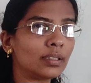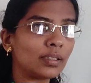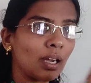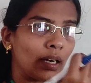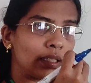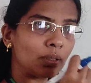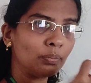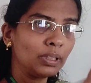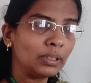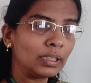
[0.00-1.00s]
starts
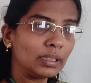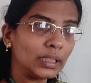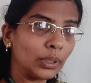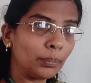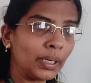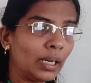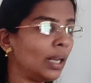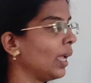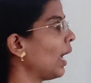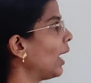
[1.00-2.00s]
with
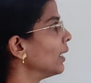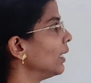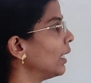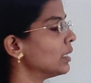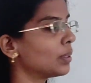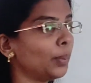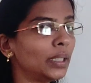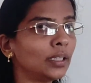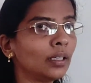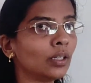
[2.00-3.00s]
terminal and ends
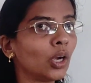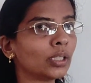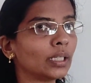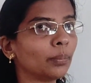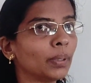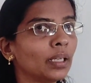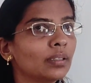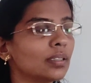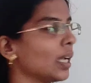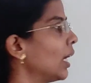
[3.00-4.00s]
with non-terminal.
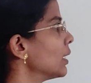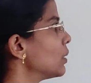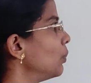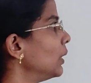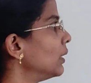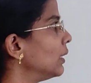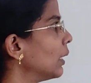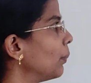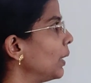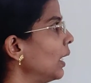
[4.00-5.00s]
Starts with
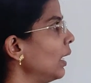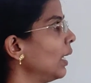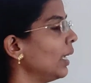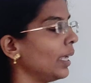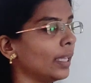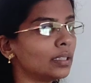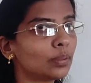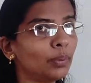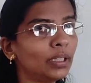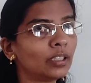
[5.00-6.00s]
terminal, ends
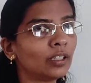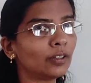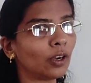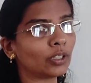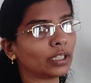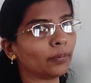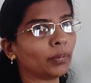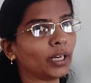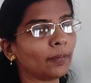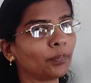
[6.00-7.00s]
with
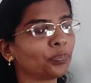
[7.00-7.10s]
non-terminal.